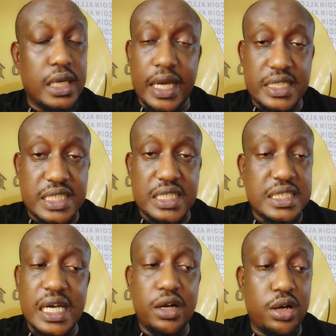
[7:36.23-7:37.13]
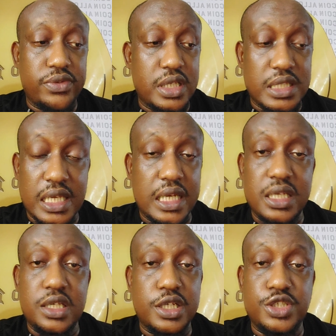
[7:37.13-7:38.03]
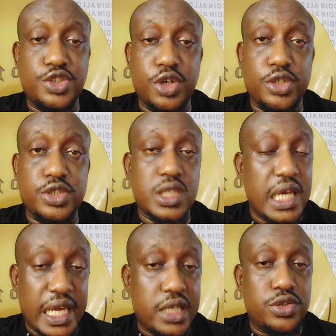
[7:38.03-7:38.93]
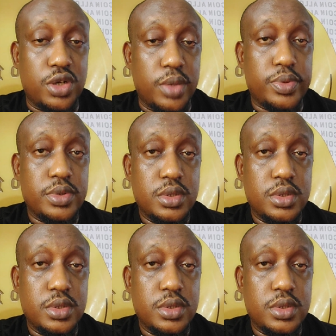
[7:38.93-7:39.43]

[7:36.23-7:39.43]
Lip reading: agenda of the thing is just airdrop,